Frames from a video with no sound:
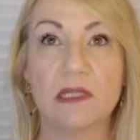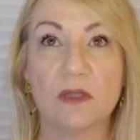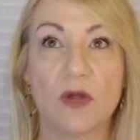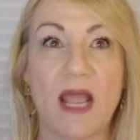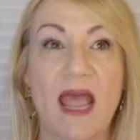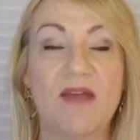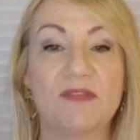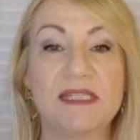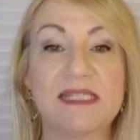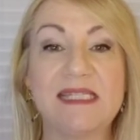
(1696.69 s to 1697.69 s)
Lord, I have
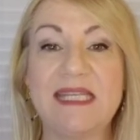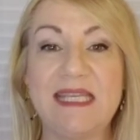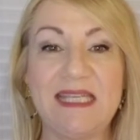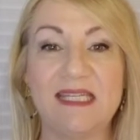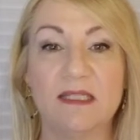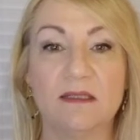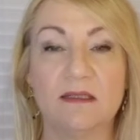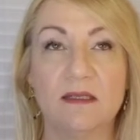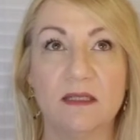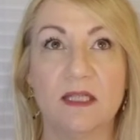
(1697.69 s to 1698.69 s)
this need.
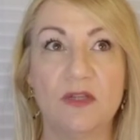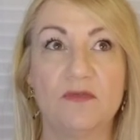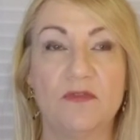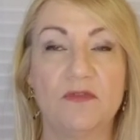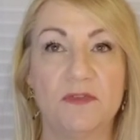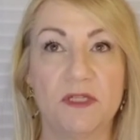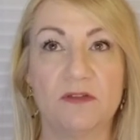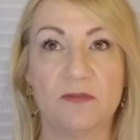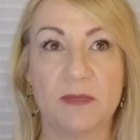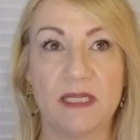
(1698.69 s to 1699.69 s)
Can you fulfill it
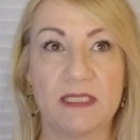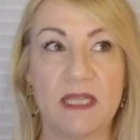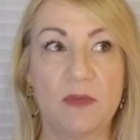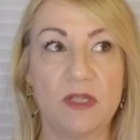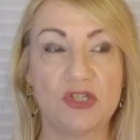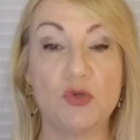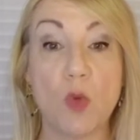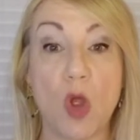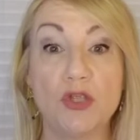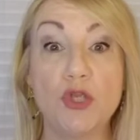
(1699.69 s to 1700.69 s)
for me today? Because you
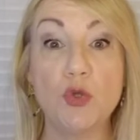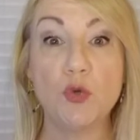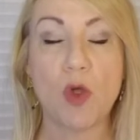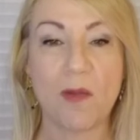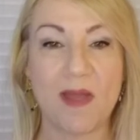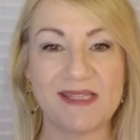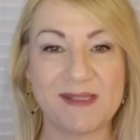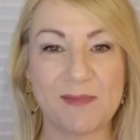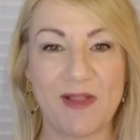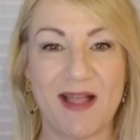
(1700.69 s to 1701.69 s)
you are my
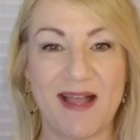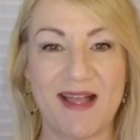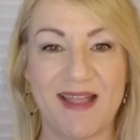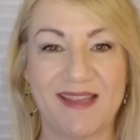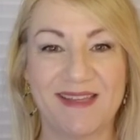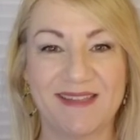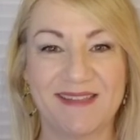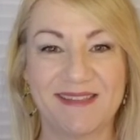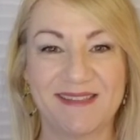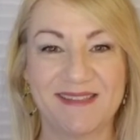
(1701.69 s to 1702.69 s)
supply.
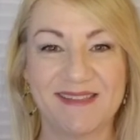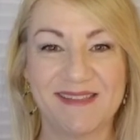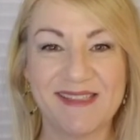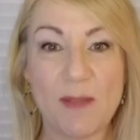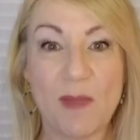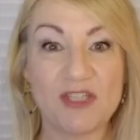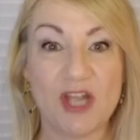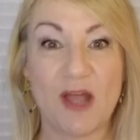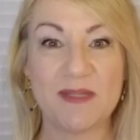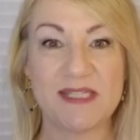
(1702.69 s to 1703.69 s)
My
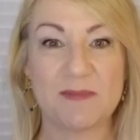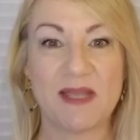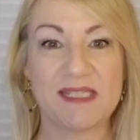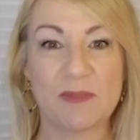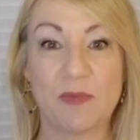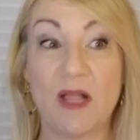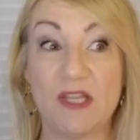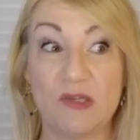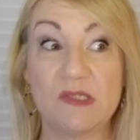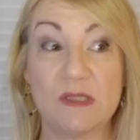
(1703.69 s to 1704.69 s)
job isn't my supply. You
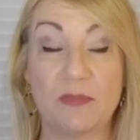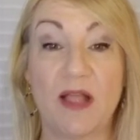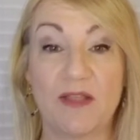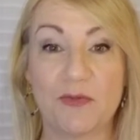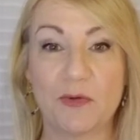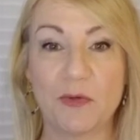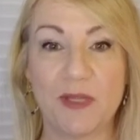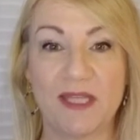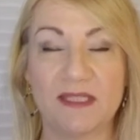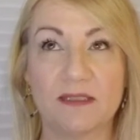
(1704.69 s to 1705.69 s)
do supply through it.